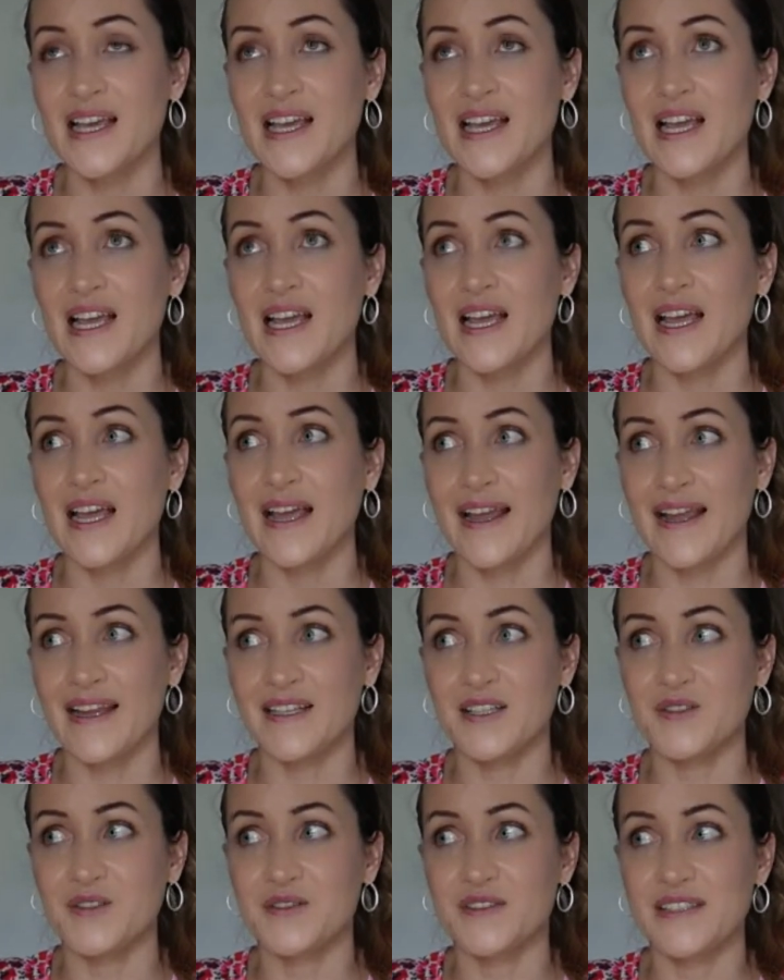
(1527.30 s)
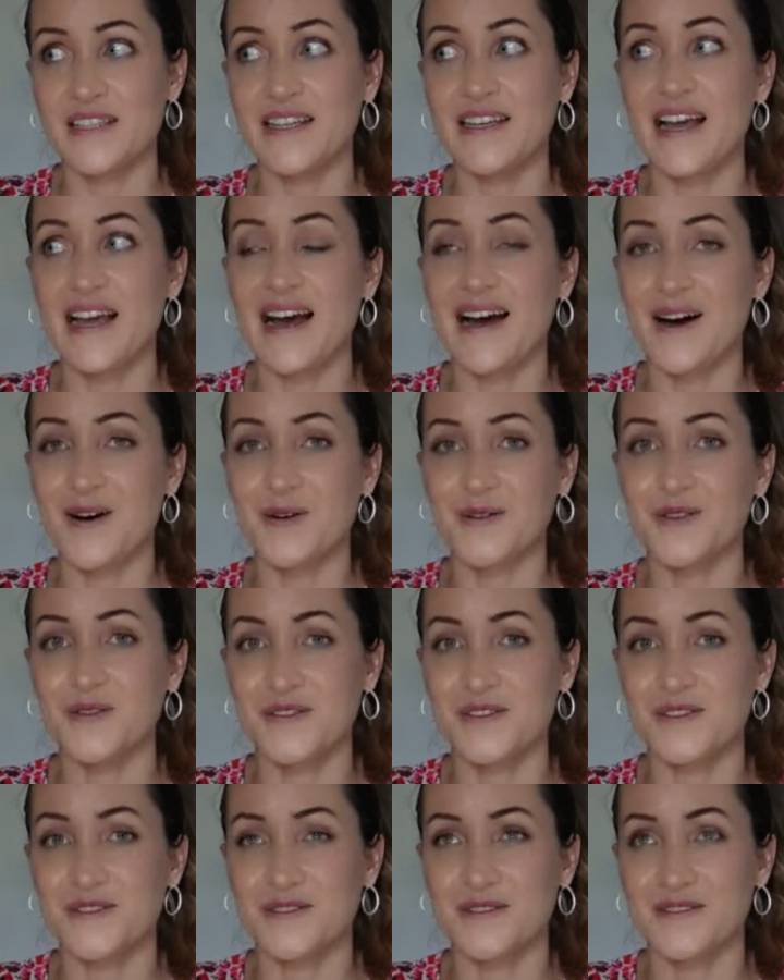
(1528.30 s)
and you see how
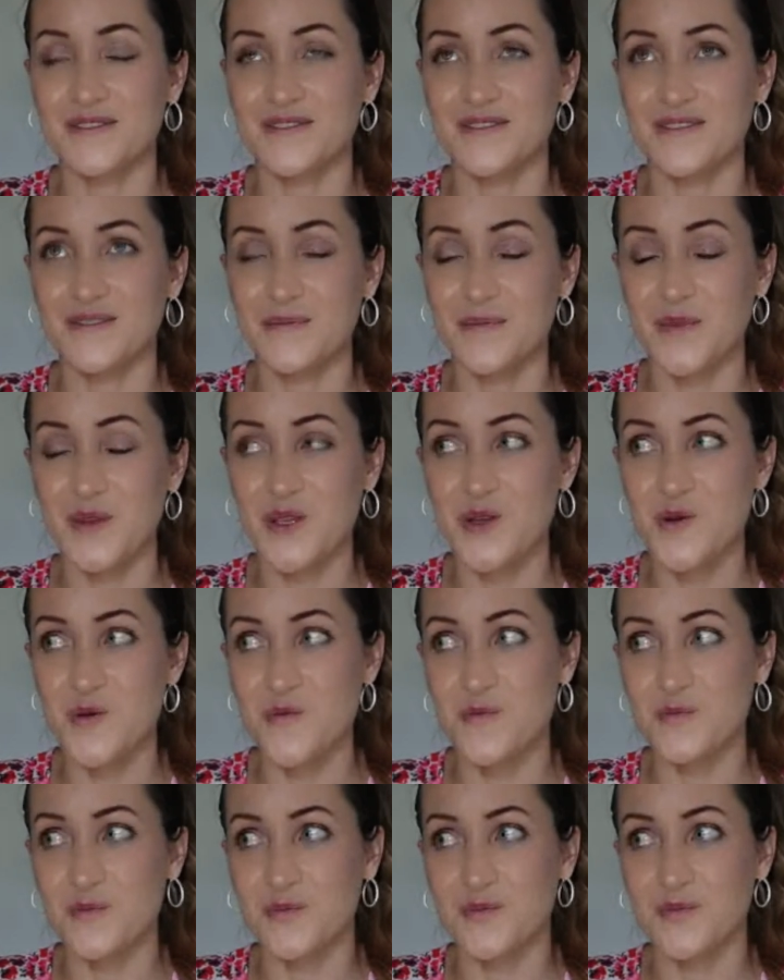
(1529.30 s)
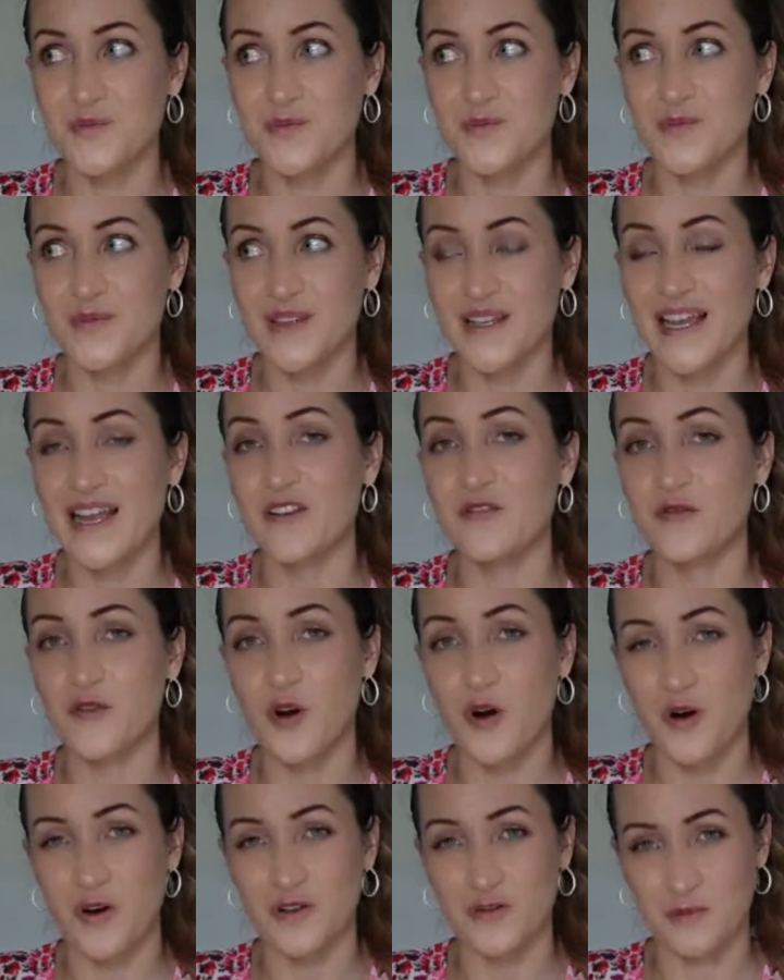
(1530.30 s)
you kind of
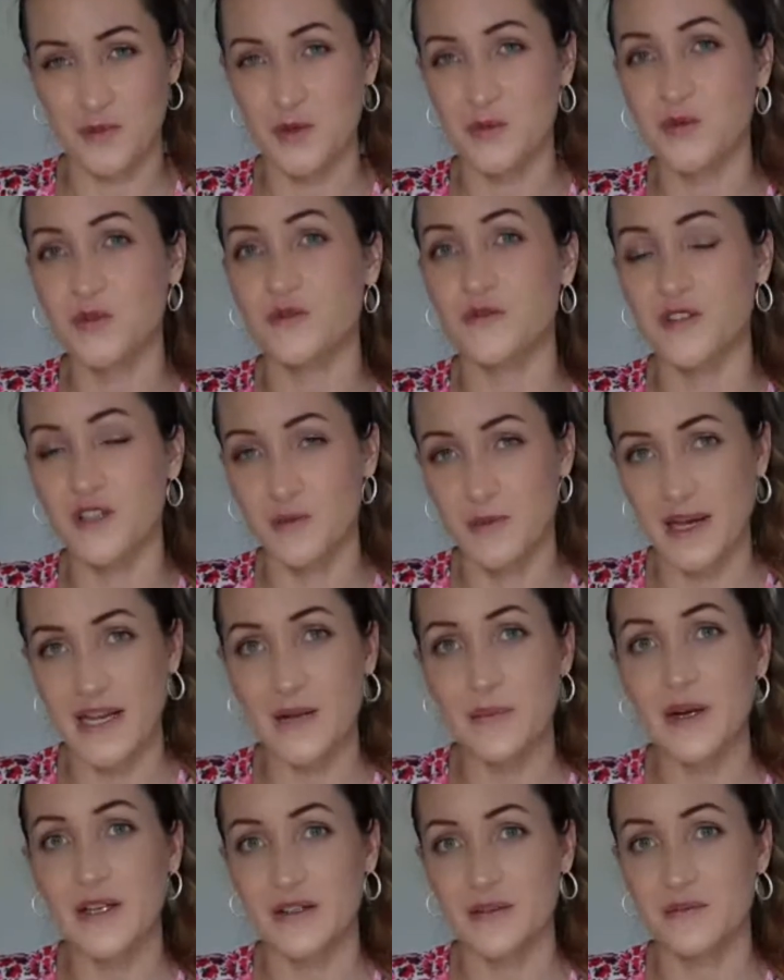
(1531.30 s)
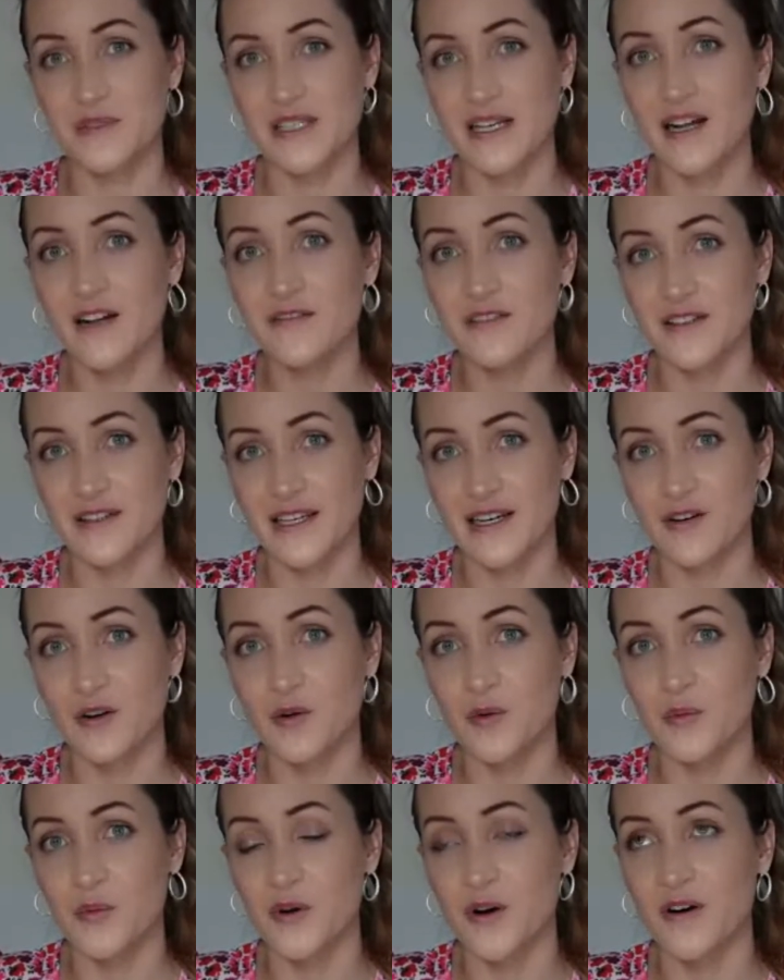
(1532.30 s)
cause people to feel bad about themselves and their
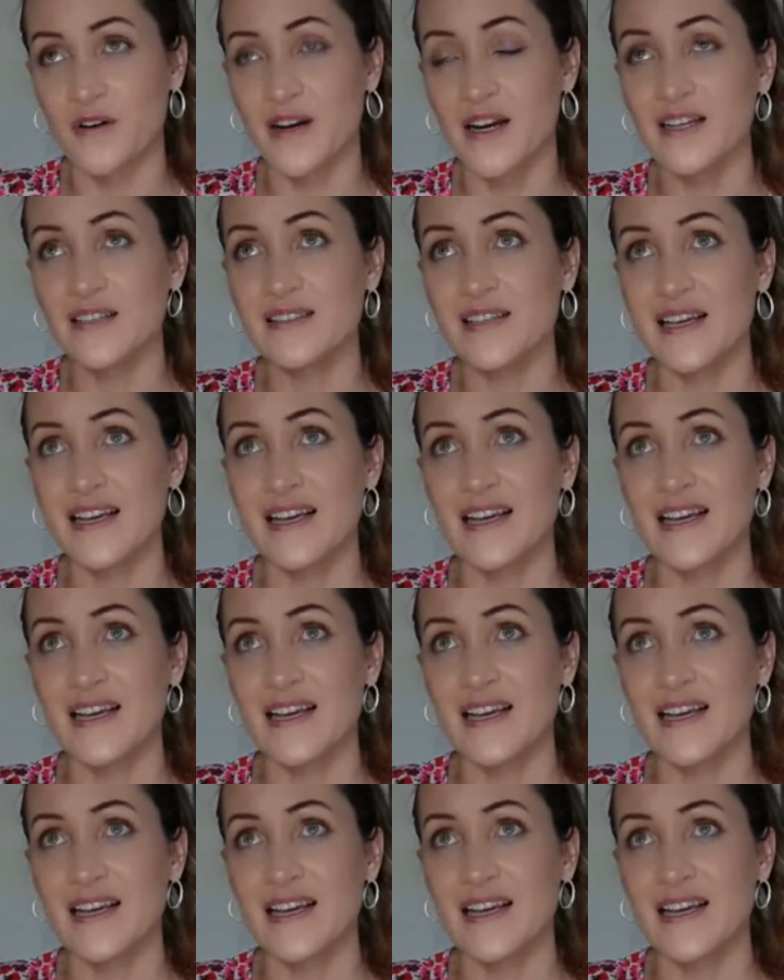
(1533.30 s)
own progress.